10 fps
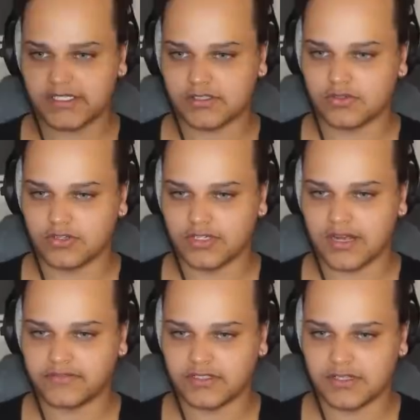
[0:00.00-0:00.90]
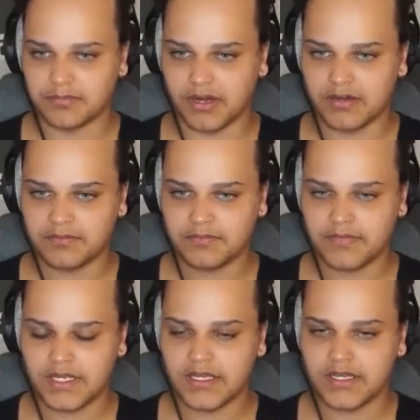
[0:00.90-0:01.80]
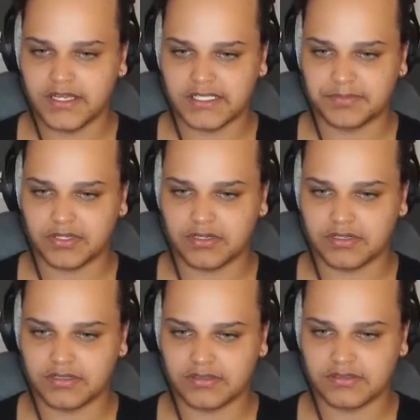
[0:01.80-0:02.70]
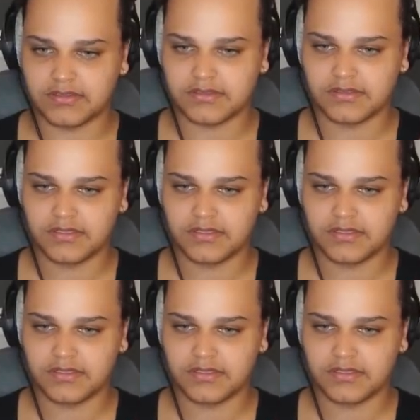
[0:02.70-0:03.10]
so good after the bomb is because